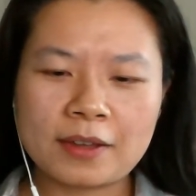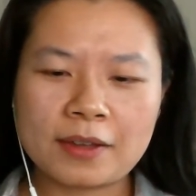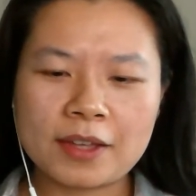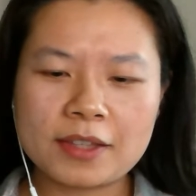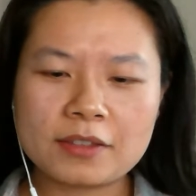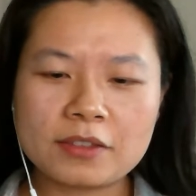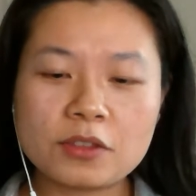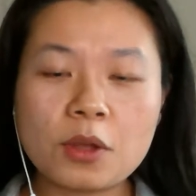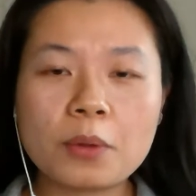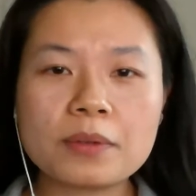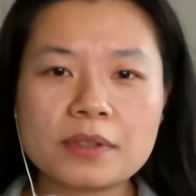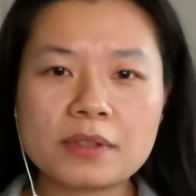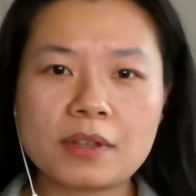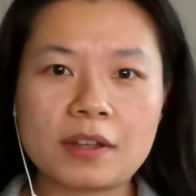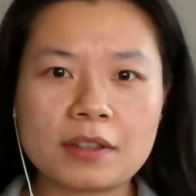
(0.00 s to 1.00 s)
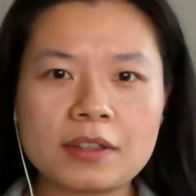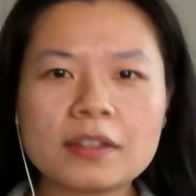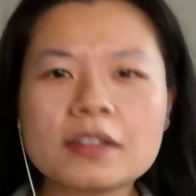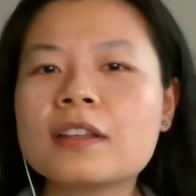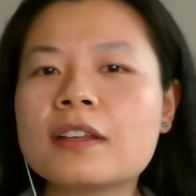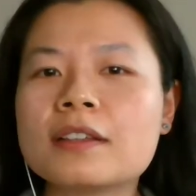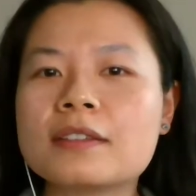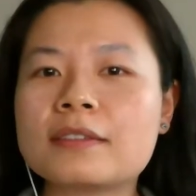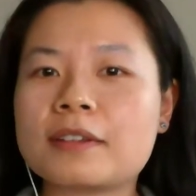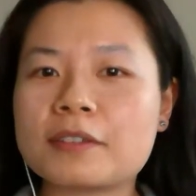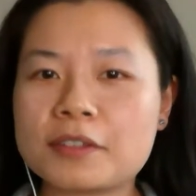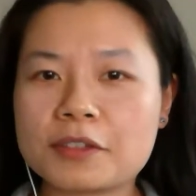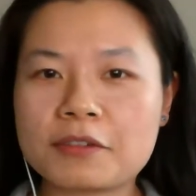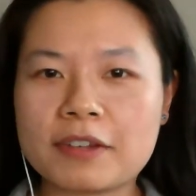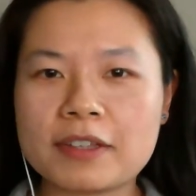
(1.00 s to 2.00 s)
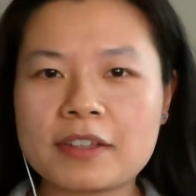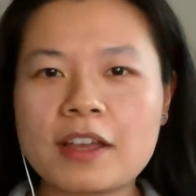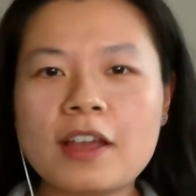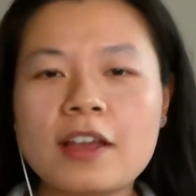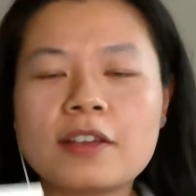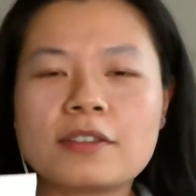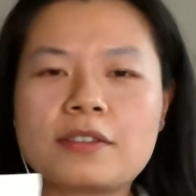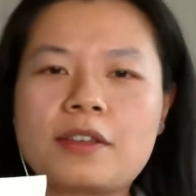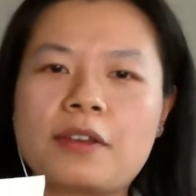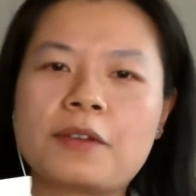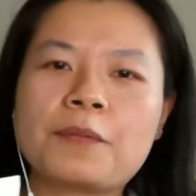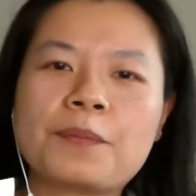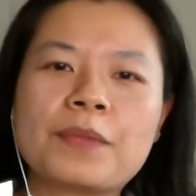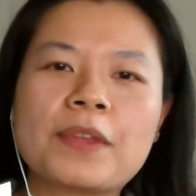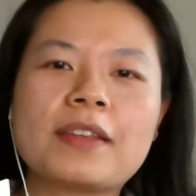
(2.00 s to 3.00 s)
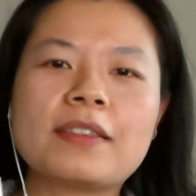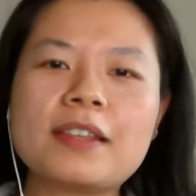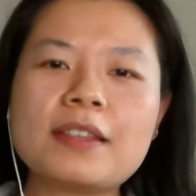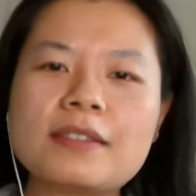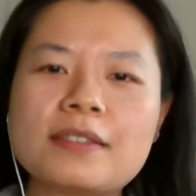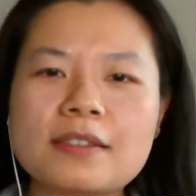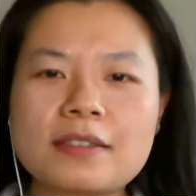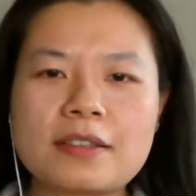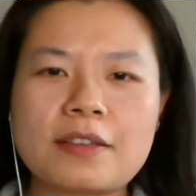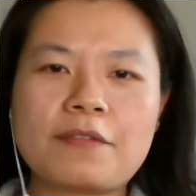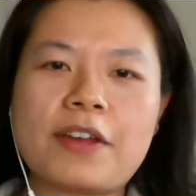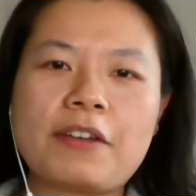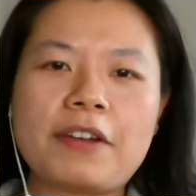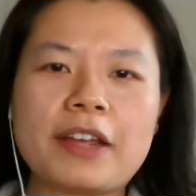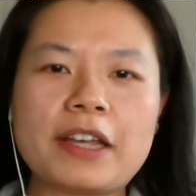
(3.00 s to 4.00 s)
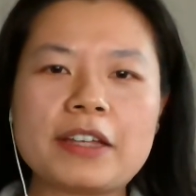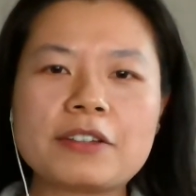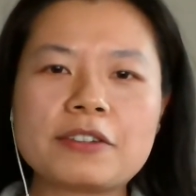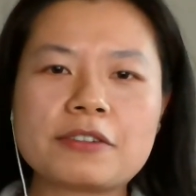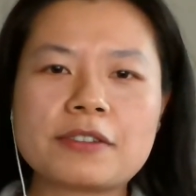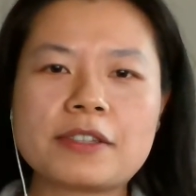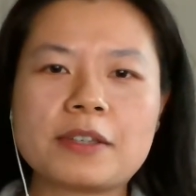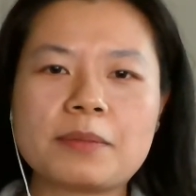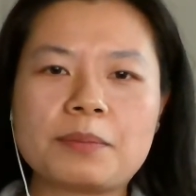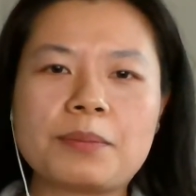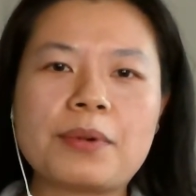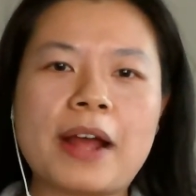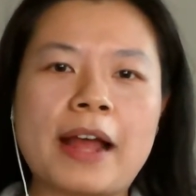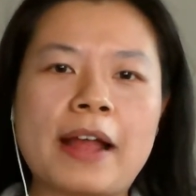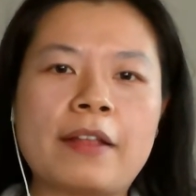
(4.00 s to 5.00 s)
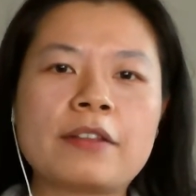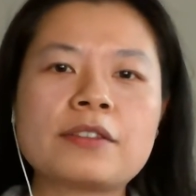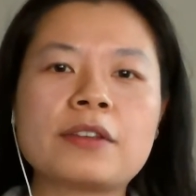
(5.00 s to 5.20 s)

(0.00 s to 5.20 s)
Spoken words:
No Sun sunscreen. So this is a very interesting brand.